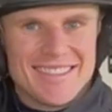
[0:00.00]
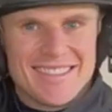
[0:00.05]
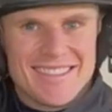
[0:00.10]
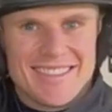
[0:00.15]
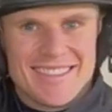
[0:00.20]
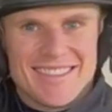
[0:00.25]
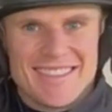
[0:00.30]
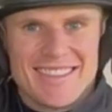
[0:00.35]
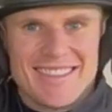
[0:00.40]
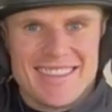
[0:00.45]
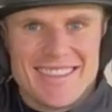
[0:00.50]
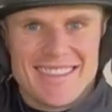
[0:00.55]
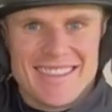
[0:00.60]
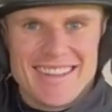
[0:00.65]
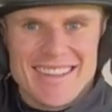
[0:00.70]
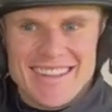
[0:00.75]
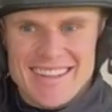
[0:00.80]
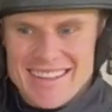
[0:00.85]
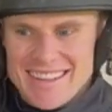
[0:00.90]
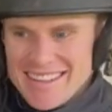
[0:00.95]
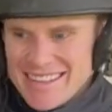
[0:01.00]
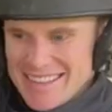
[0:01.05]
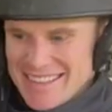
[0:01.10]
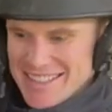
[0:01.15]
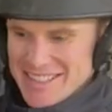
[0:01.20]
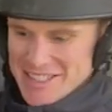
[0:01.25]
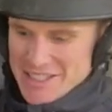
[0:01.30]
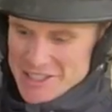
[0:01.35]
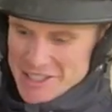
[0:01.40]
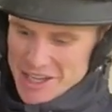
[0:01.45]
lot of good ones, don't you? A lot
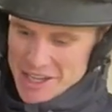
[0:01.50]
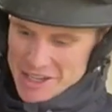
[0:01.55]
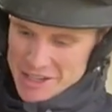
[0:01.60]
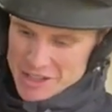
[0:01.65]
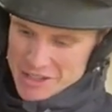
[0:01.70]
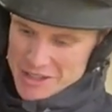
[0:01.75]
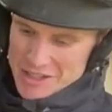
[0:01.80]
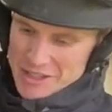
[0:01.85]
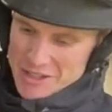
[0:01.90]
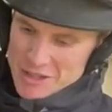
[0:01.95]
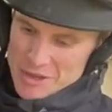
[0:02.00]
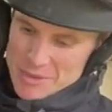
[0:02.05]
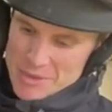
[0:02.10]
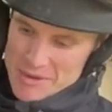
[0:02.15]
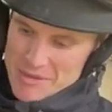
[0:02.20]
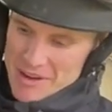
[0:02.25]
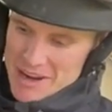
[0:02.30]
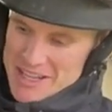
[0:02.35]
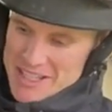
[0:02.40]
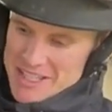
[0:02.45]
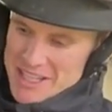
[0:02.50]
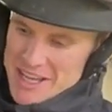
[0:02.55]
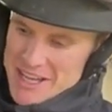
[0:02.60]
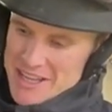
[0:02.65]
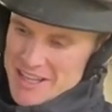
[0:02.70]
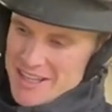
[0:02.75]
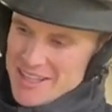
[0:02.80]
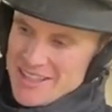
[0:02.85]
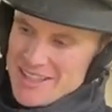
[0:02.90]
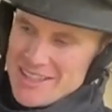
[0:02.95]
of the lads want to ride for you, which is a
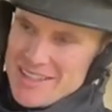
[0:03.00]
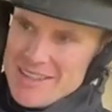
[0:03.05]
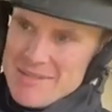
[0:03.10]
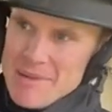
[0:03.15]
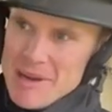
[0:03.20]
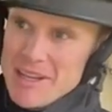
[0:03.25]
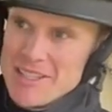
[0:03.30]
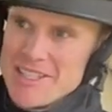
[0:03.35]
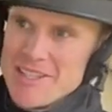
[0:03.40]
great sign.